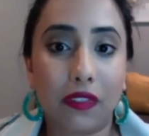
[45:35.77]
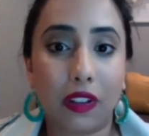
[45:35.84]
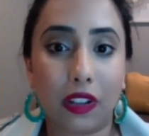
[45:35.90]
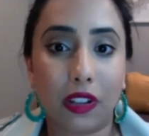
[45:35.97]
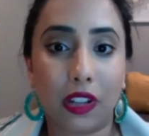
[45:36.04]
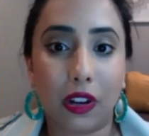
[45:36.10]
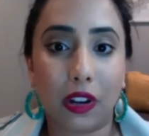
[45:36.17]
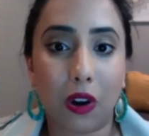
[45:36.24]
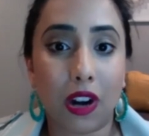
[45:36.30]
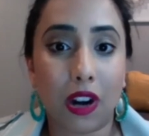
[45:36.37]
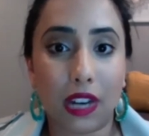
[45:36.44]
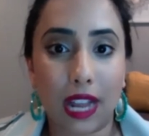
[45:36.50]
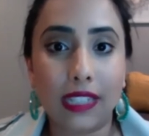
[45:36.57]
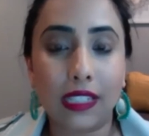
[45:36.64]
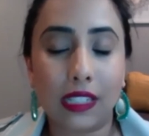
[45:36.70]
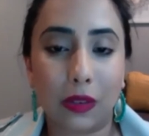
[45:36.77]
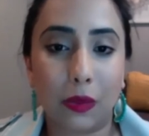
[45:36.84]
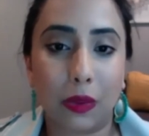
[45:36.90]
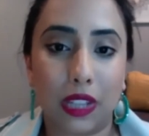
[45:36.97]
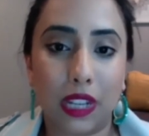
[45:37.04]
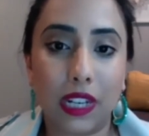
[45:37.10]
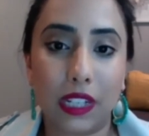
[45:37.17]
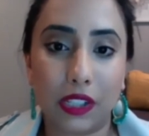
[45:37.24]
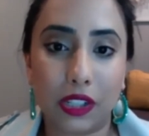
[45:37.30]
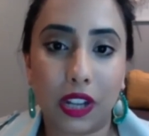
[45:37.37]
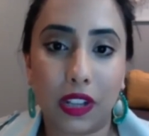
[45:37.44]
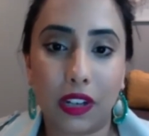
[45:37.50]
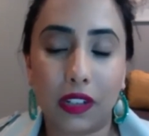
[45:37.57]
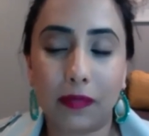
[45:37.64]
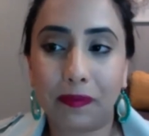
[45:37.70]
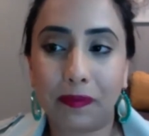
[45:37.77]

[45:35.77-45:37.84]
you know, are nested within each other.